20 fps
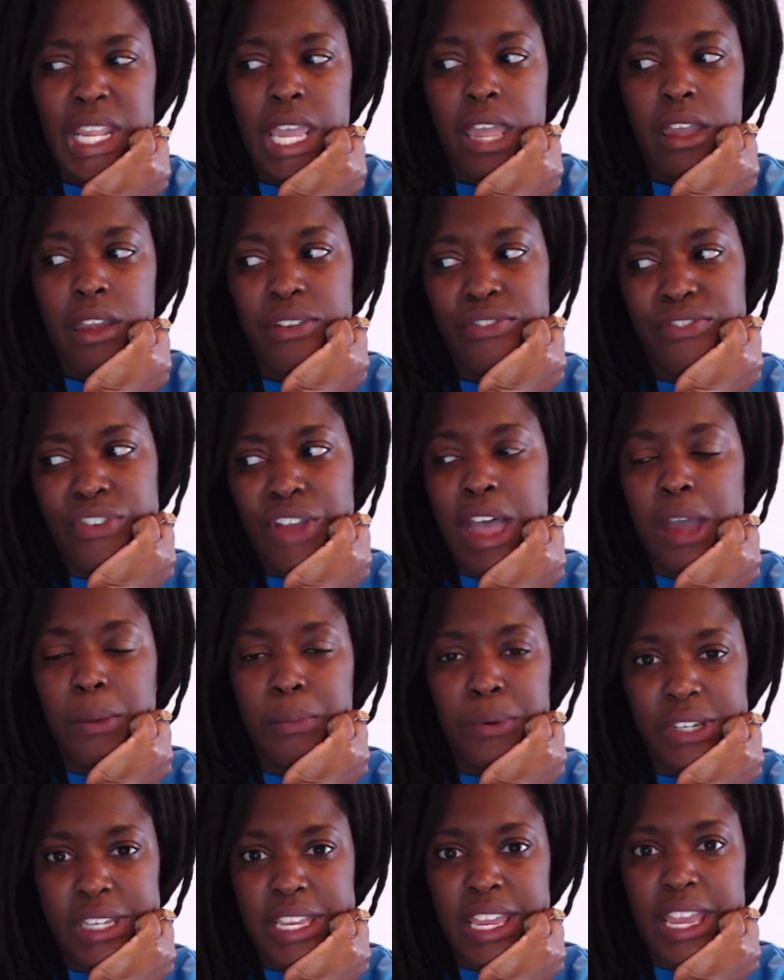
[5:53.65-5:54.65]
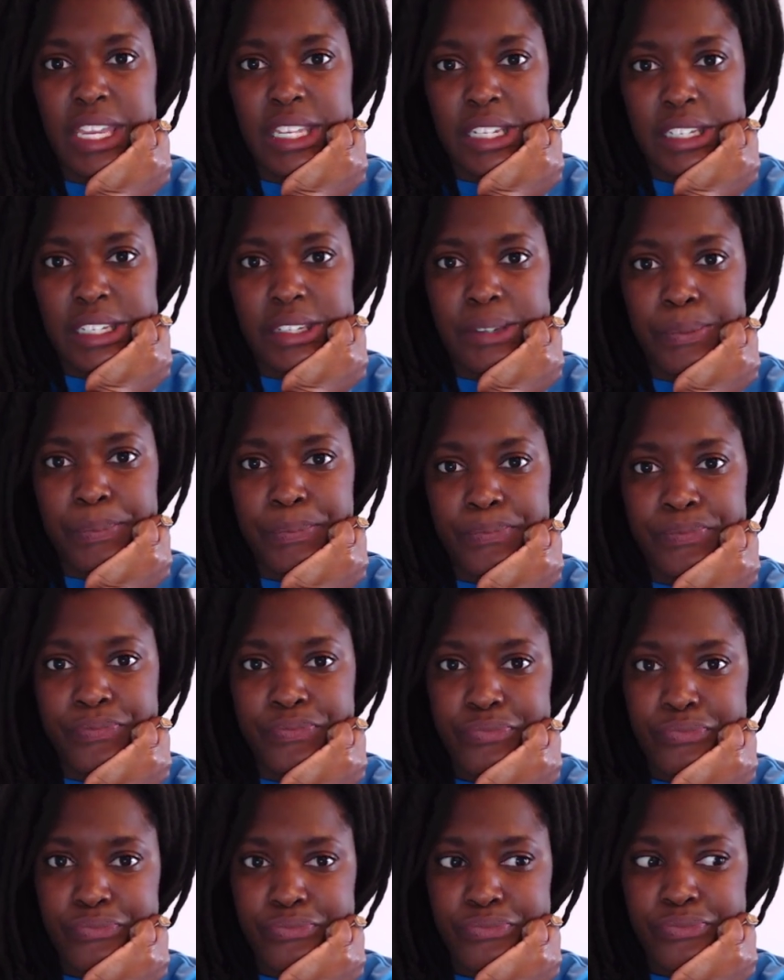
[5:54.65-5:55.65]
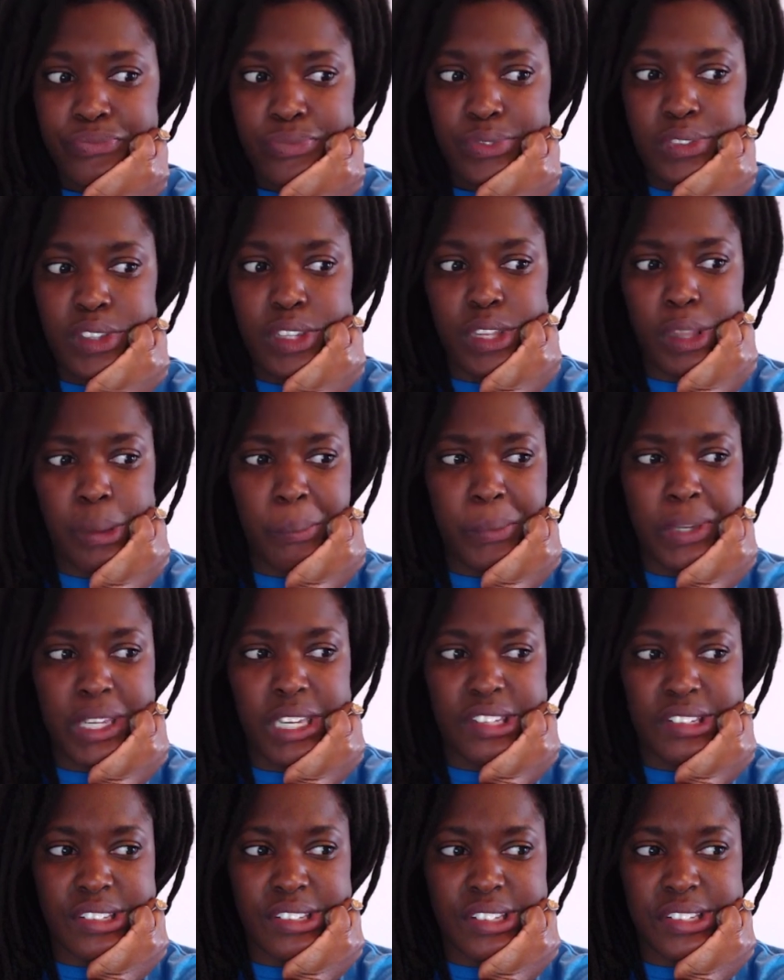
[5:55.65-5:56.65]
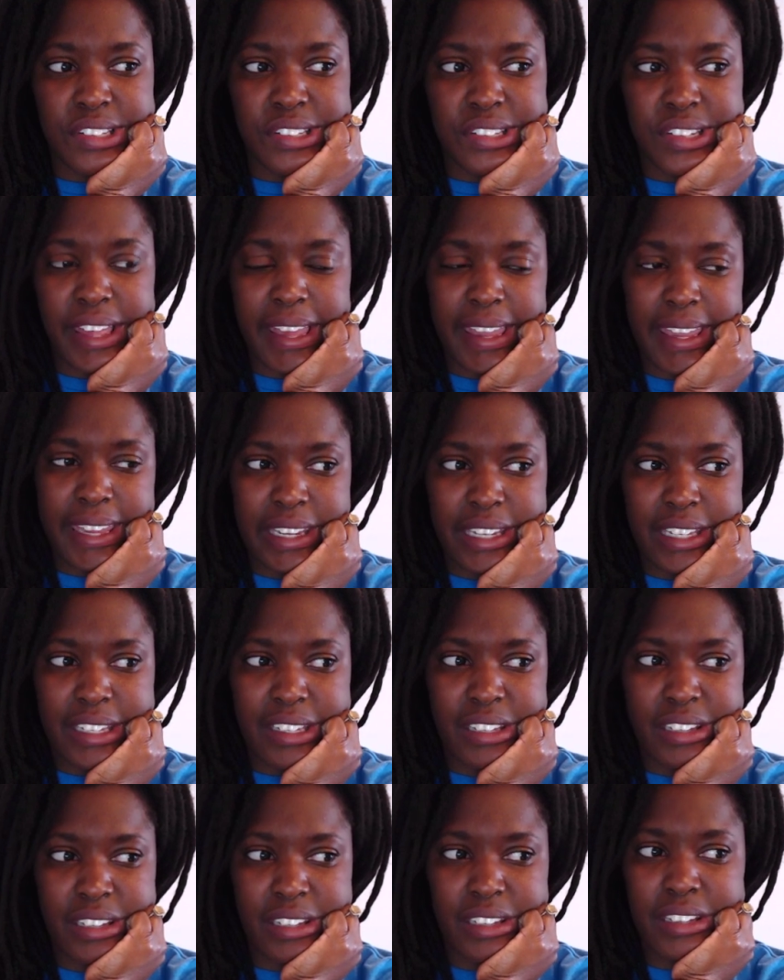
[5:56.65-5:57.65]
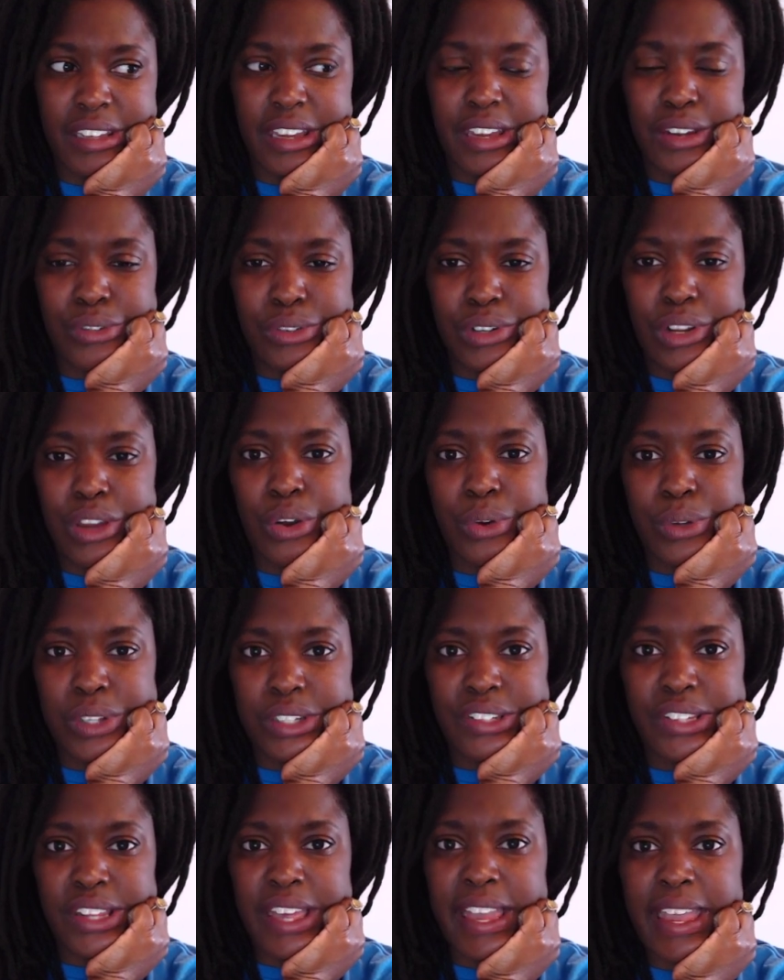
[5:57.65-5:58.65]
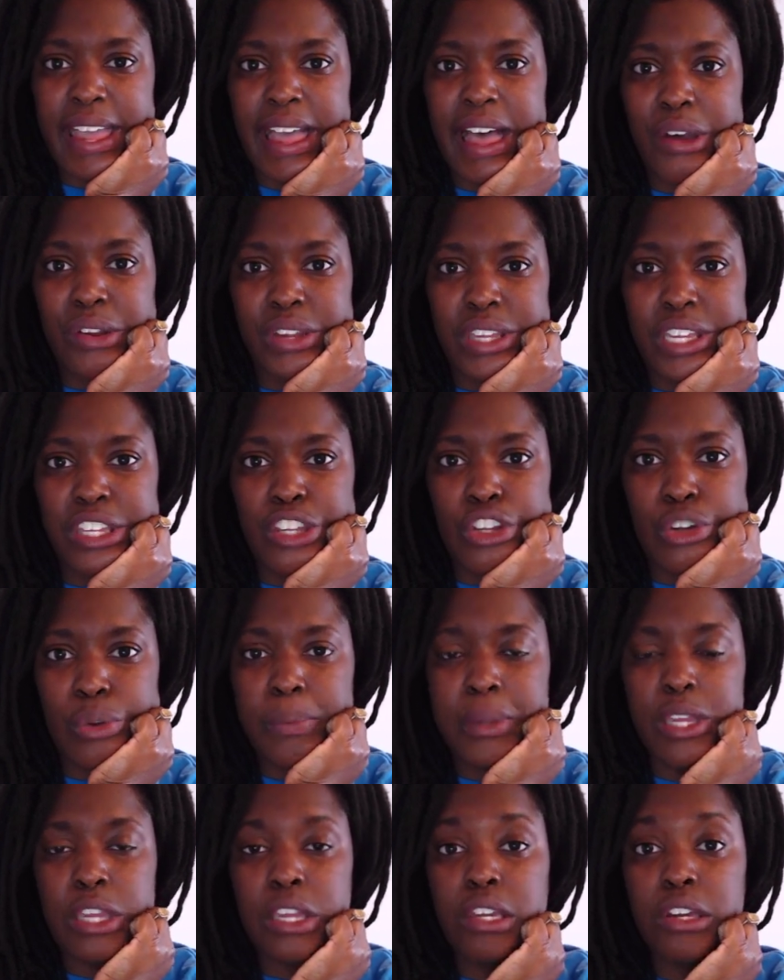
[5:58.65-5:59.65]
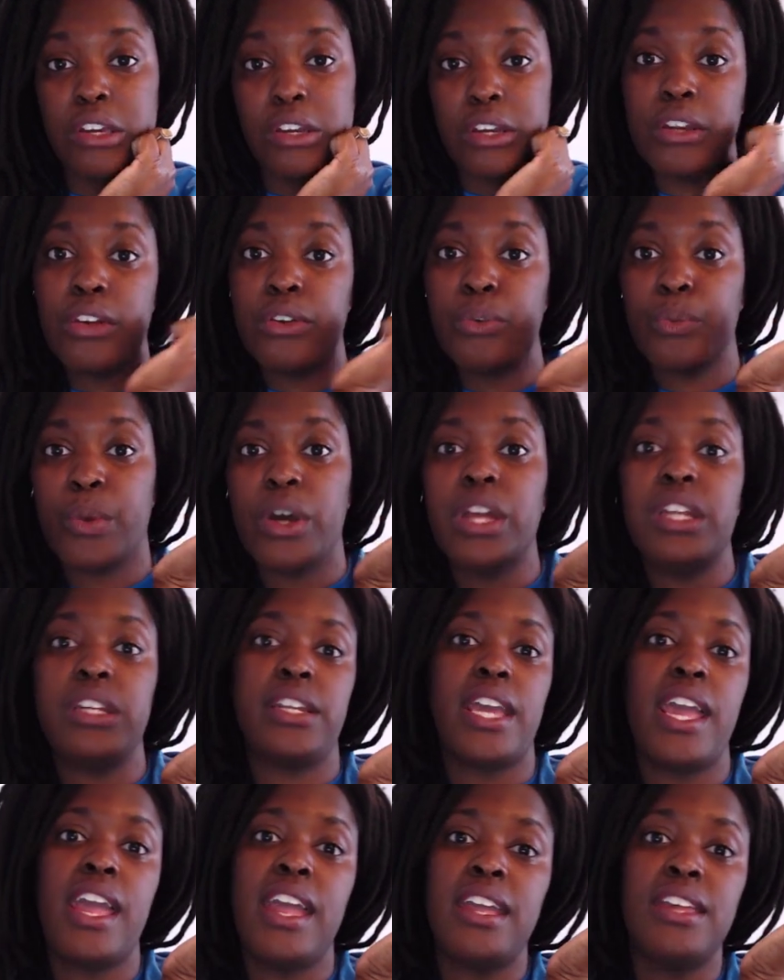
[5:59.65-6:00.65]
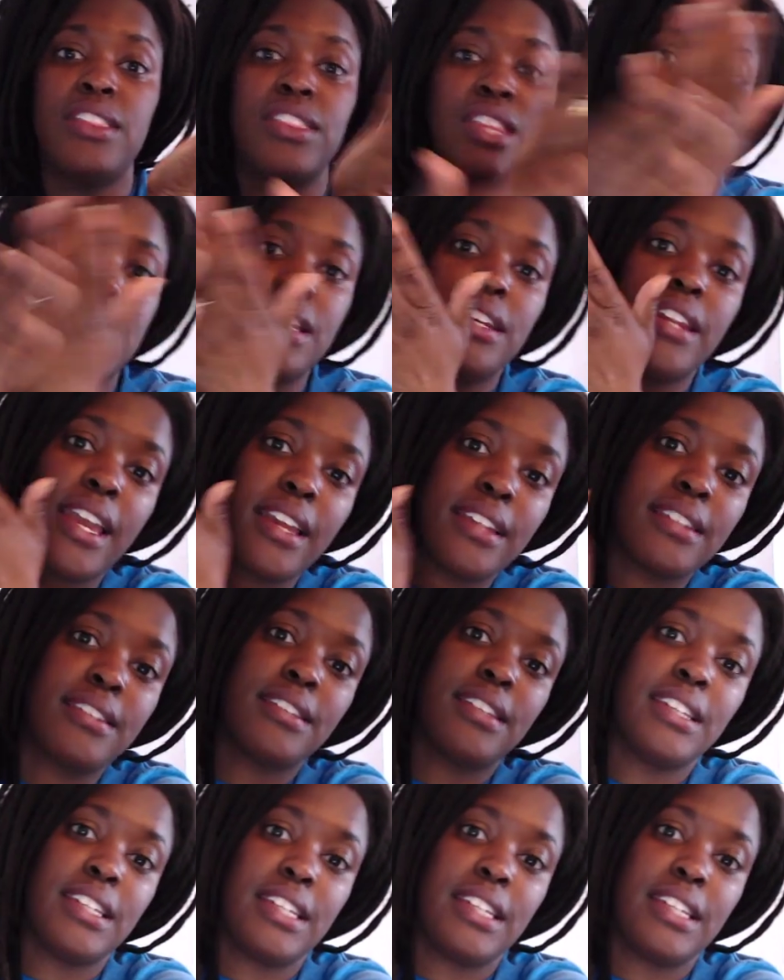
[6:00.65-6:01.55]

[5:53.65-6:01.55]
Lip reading: fabricated because it's like, I don't know, it's like, how can you be good one day and then the